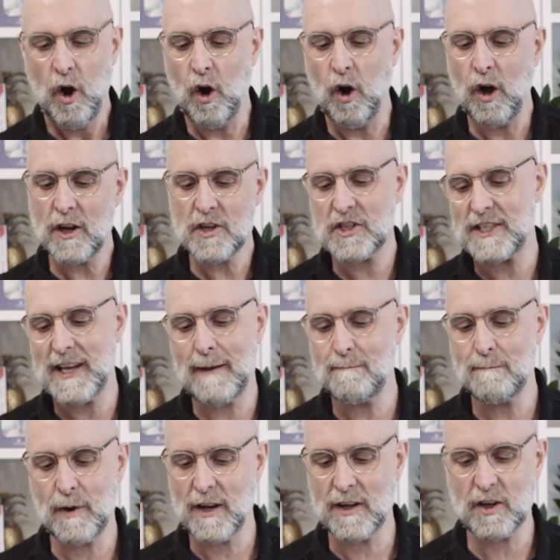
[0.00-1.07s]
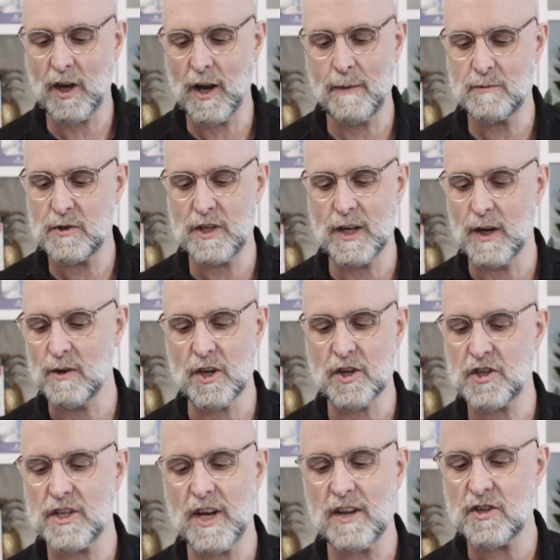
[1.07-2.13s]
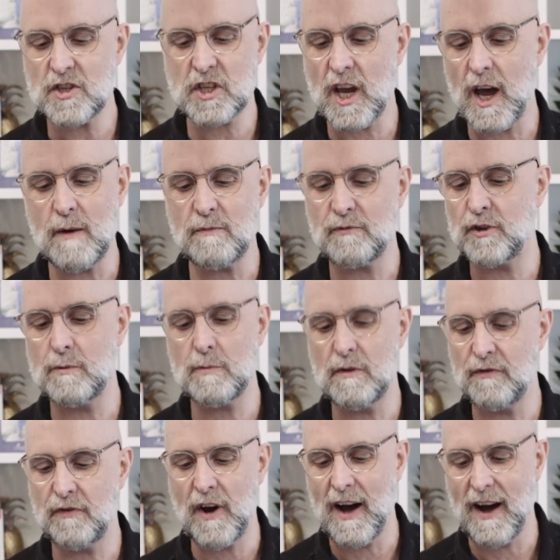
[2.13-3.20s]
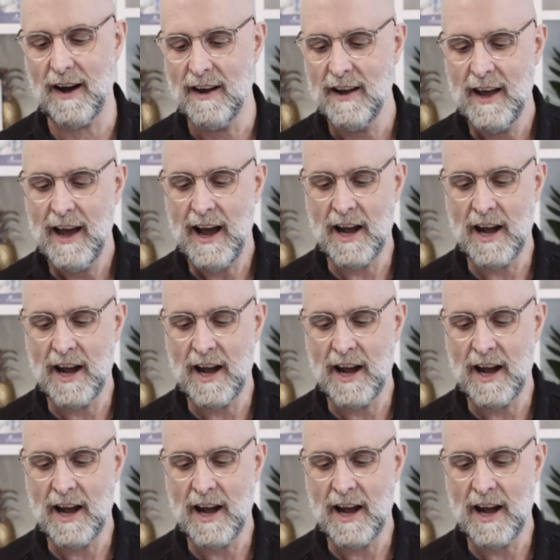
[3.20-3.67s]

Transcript: All assemble and come to you. Your sons come from afar,